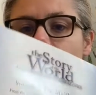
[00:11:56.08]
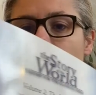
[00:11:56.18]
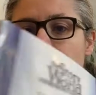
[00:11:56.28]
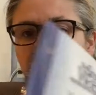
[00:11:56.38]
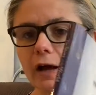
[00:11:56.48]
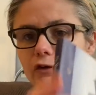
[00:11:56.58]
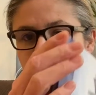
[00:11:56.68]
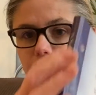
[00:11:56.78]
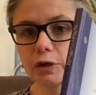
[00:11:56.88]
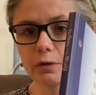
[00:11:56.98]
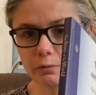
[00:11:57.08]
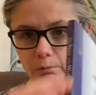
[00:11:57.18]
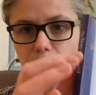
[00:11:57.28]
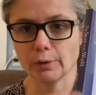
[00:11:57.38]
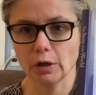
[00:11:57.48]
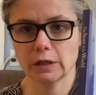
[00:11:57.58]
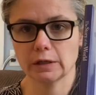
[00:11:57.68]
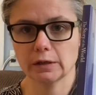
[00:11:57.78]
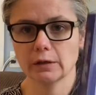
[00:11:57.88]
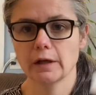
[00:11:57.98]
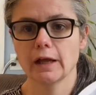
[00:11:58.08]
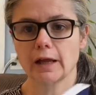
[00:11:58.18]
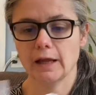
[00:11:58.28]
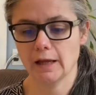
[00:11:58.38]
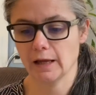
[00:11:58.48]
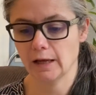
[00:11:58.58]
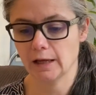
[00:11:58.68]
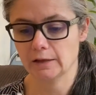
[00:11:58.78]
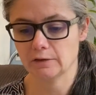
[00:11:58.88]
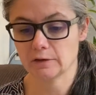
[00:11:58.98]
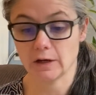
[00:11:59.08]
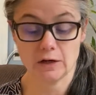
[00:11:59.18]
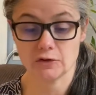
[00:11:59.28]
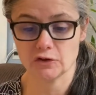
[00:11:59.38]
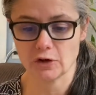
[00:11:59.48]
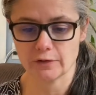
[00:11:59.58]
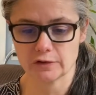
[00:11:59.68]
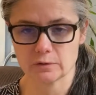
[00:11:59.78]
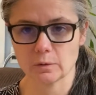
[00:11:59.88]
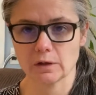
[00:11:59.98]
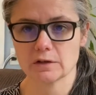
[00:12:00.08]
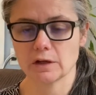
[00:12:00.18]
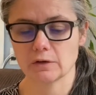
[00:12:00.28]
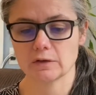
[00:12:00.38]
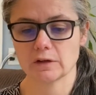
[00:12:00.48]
have a bound book and I actually just got this because we're going to start using it